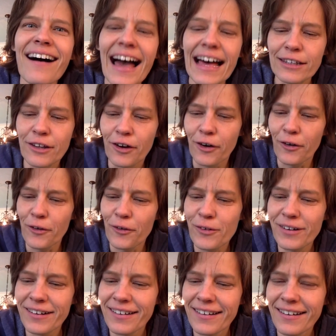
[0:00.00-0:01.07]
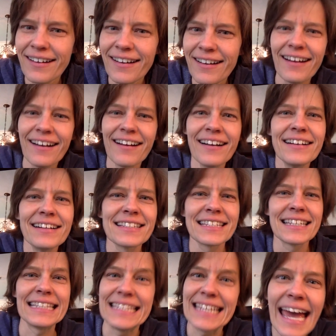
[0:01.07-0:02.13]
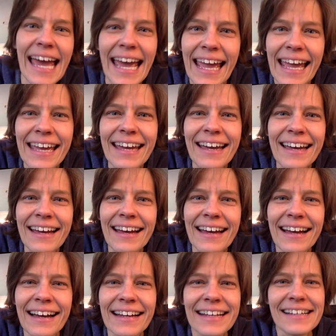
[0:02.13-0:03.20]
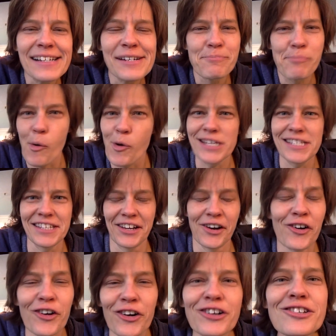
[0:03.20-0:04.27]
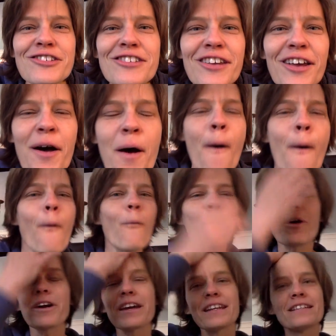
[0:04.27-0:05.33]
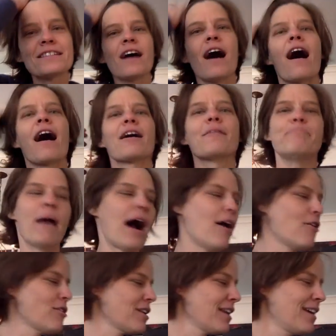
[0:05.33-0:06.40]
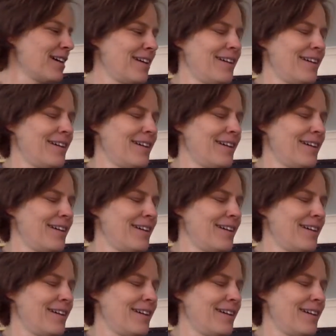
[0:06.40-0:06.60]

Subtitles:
Hello! Today, boys and girls, we're going to talk about